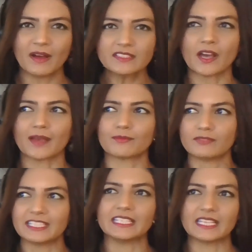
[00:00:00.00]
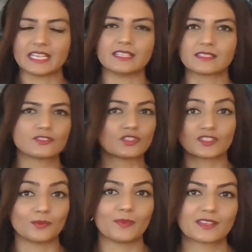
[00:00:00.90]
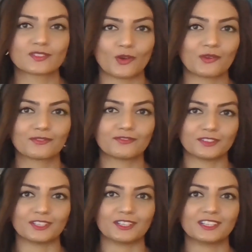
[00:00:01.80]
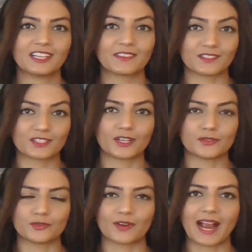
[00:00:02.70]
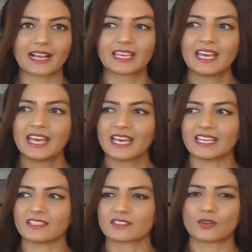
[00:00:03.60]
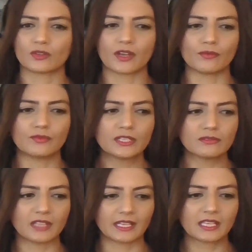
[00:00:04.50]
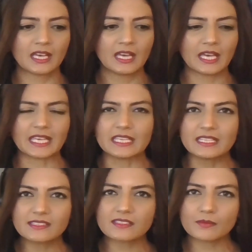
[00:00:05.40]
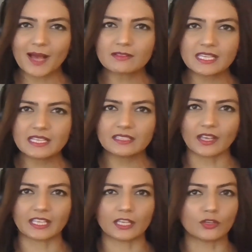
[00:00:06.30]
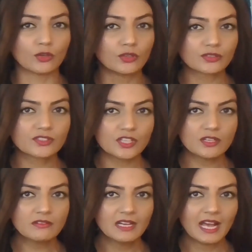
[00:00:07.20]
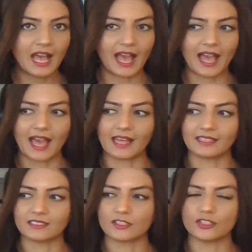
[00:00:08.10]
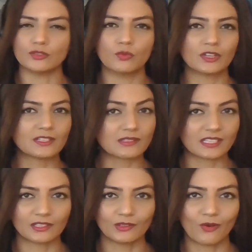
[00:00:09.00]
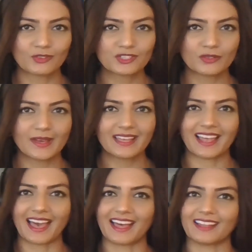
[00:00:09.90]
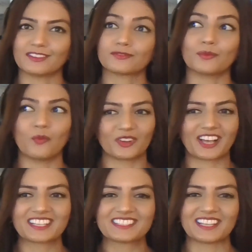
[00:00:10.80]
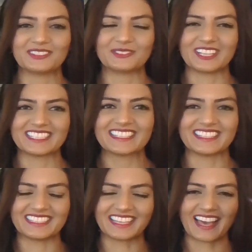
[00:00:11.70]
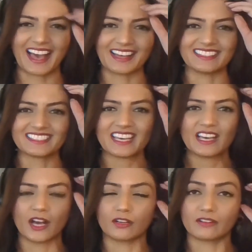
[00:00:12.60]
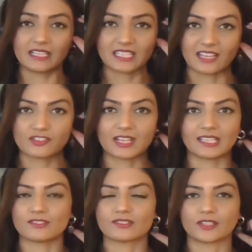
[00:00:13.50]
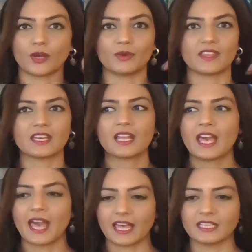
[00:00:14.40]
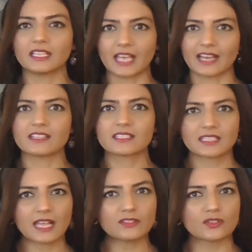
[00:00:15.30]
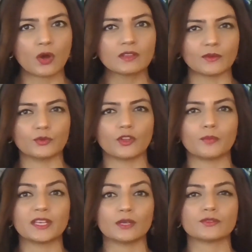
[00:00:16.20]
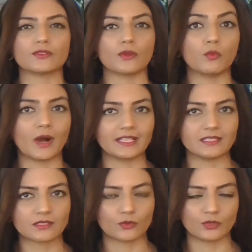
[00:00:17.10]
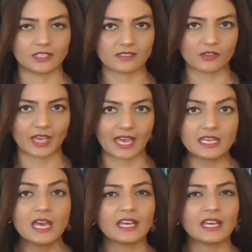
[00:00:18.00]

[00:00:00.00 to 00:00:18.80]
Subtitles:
My Type really is just the best song for the title track. It's got a real like ease about it, like it hooks you and you want to sing along to it, and from what I can tell already that it had a great dance challenge to go with it. And yeah, it's that song that will appeal to the widest audience, okay?